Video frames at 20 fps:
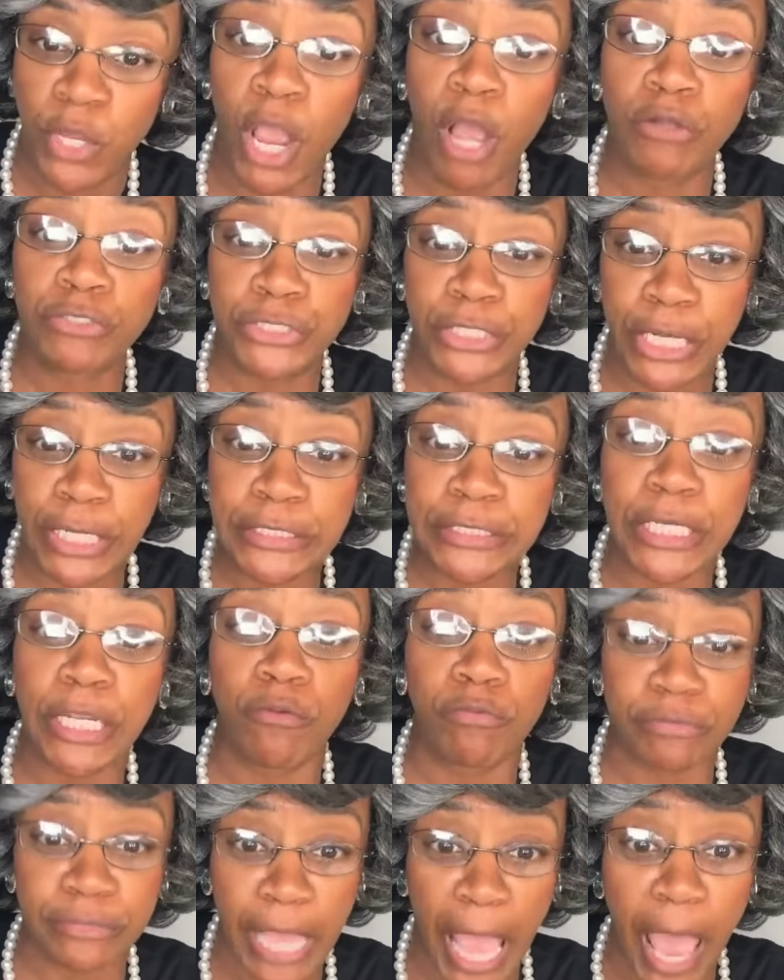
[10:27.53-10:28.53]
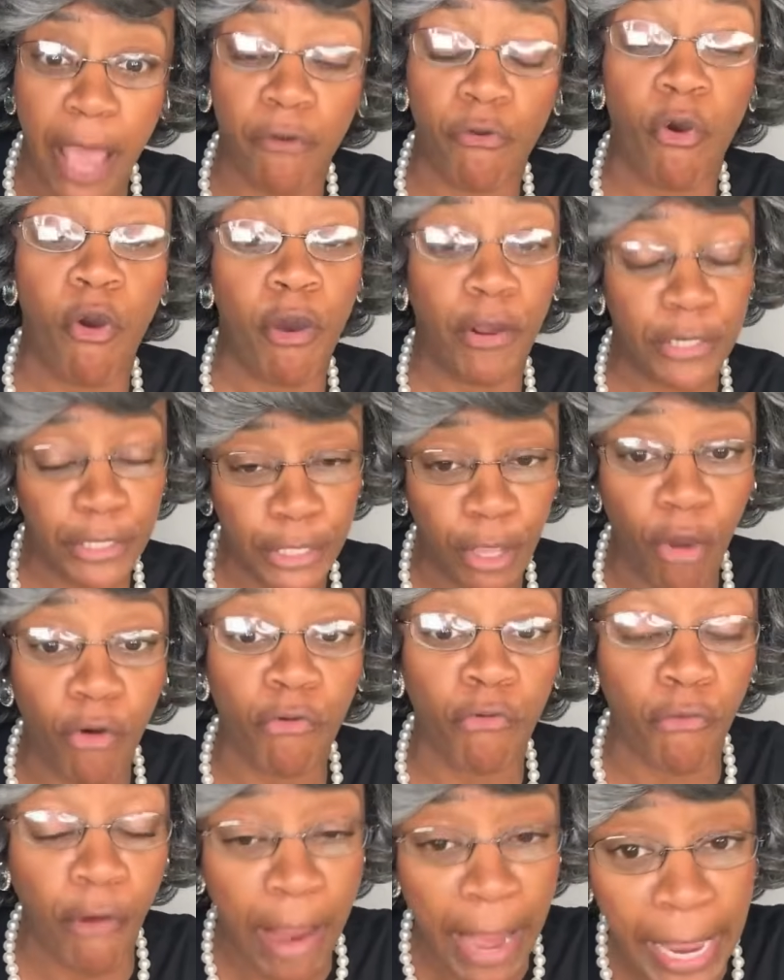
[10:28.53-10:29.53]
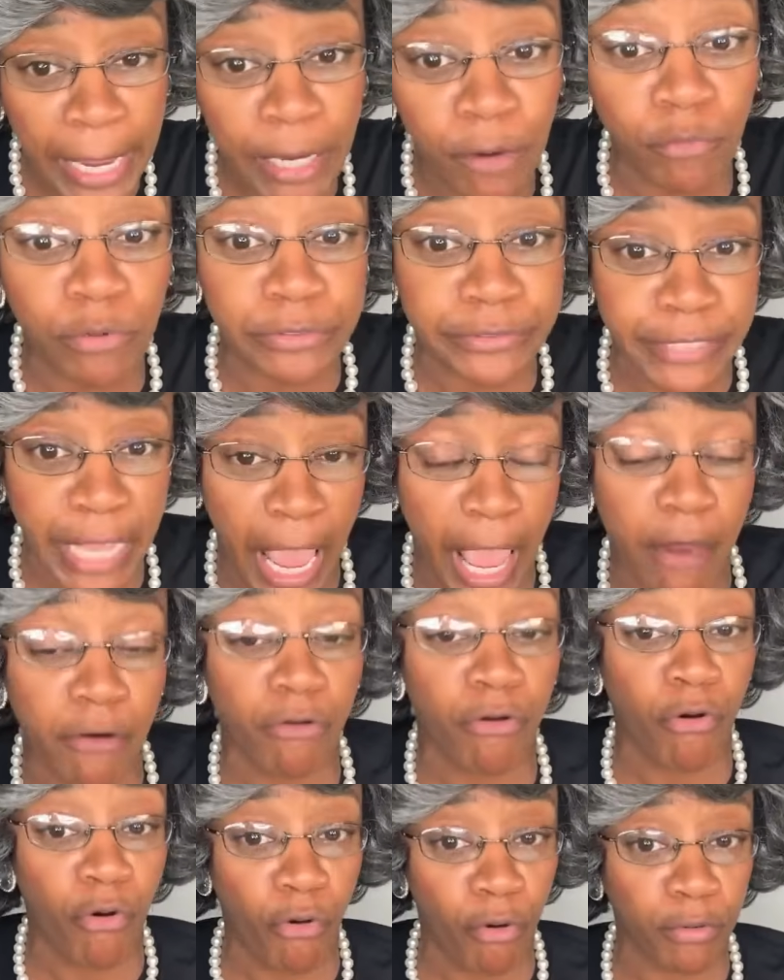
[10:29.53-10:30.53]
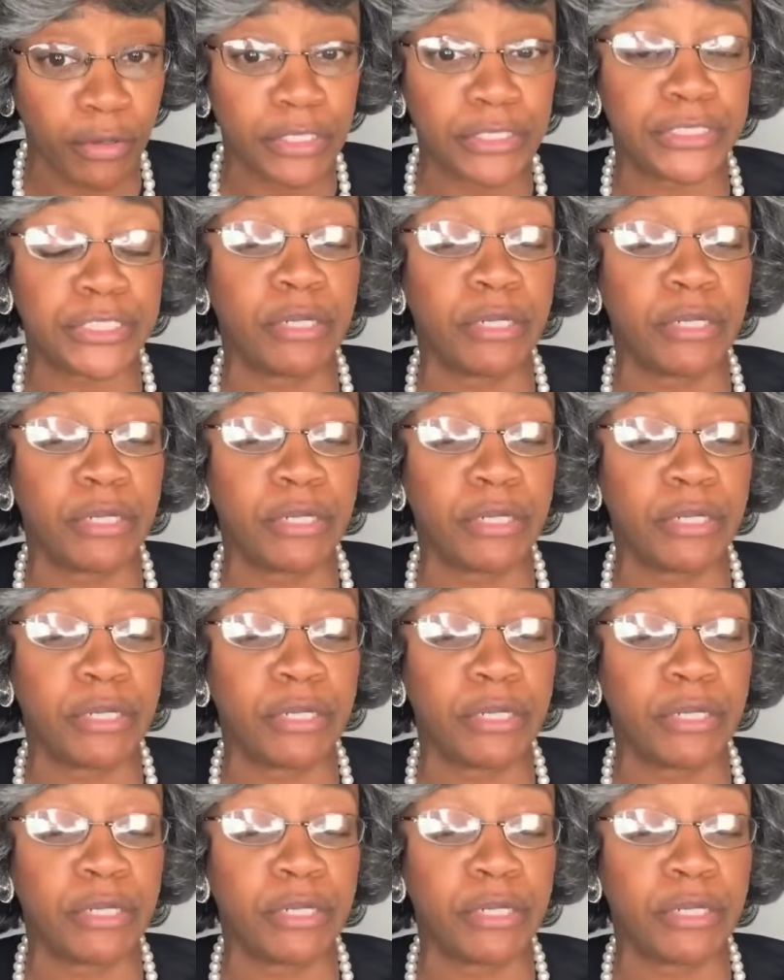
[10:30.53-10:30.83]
Your Gigi was out of order. Your granny was out of order.